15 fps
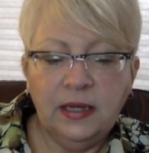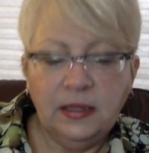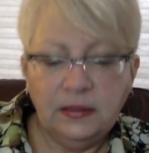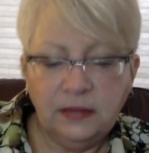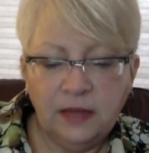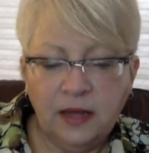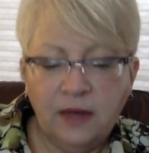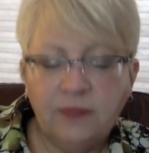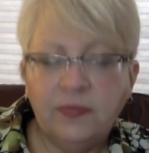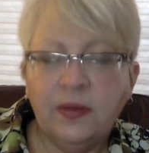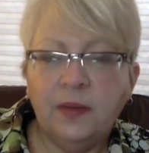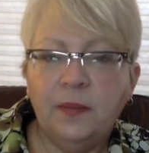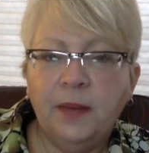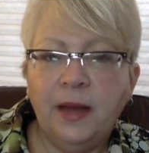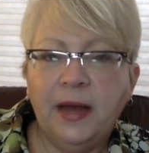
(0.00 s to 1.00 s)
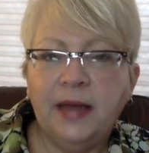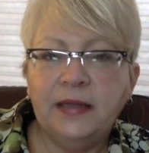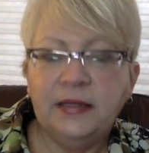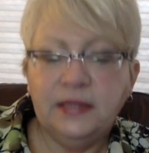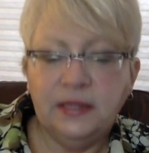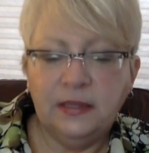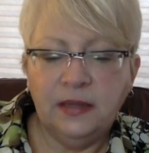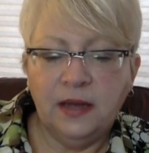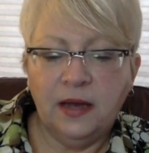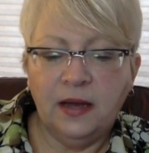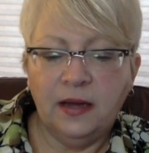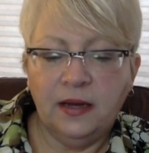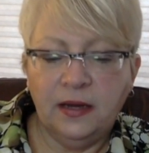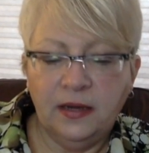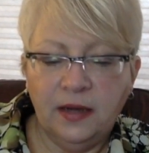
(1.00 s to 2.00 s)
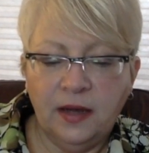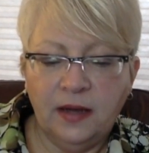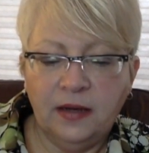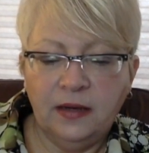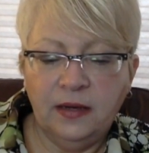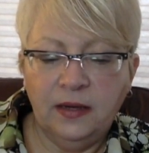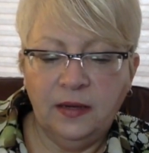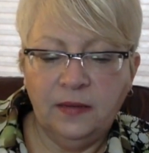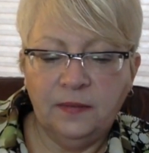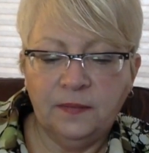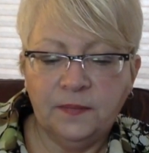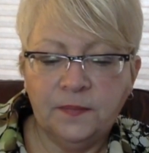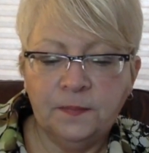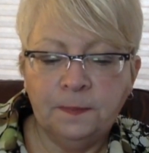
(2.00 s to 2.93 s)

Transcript: love abides in God, and God in him.